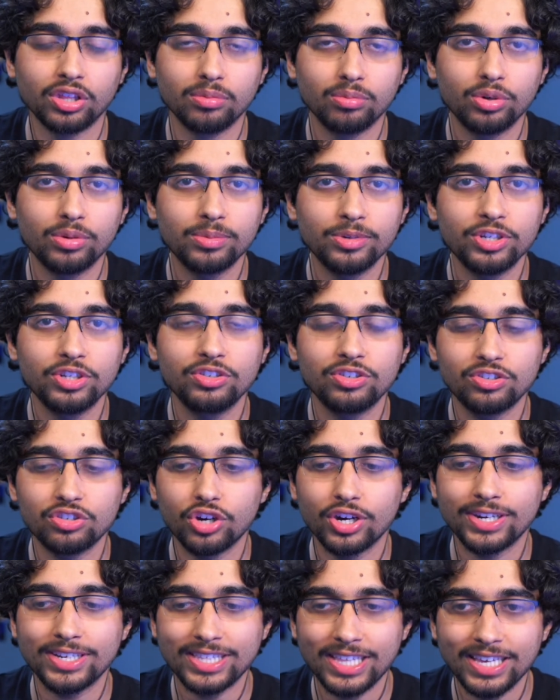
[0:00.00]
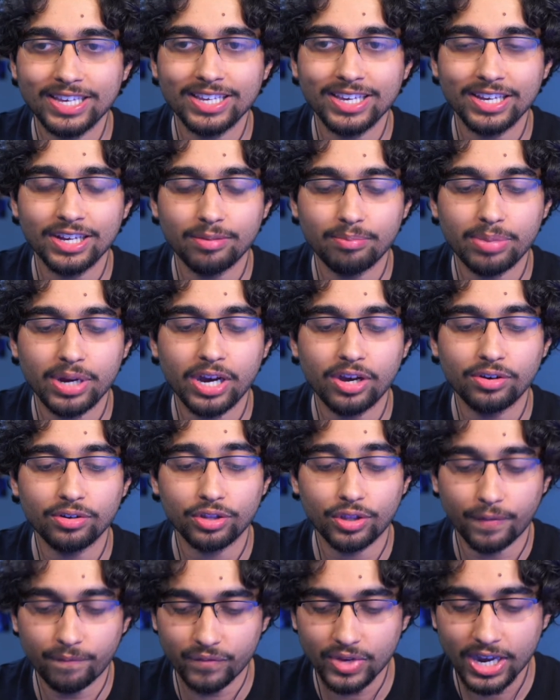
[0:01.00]
the moment you start thinking
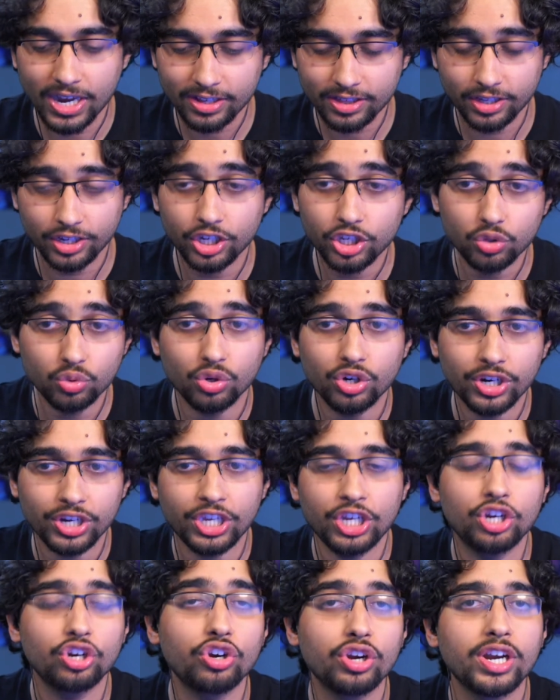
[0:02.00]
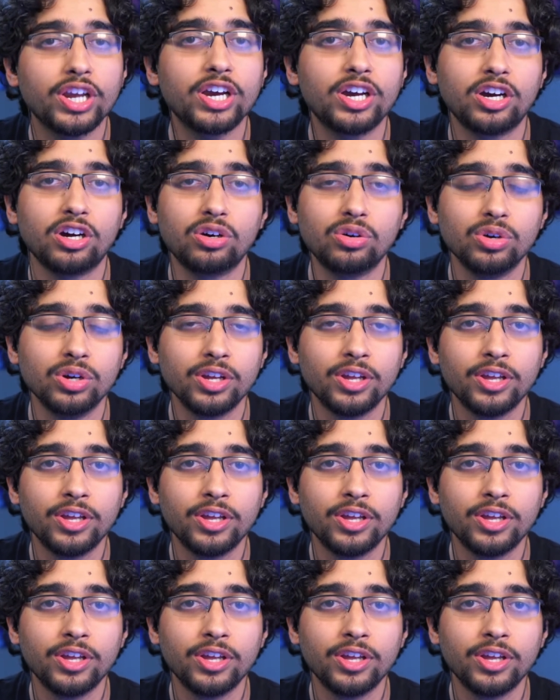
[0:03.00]
about the fact that you are here now